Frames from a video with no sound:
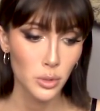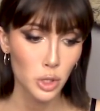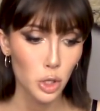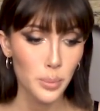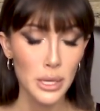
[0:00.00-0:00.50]

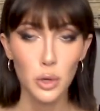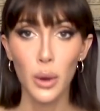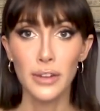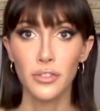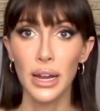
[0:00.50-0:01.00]
could be
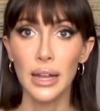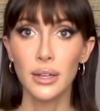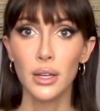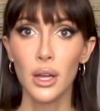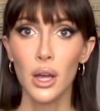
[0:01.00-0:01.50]
quite
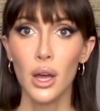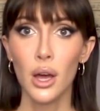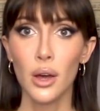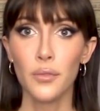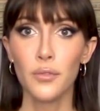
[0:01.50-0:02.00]
frank,
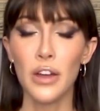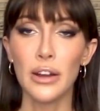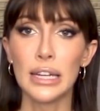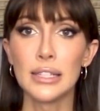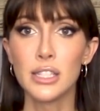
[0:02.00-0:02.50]

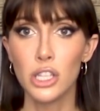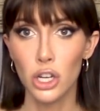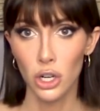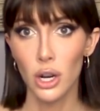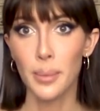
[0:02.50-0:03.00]
very insecure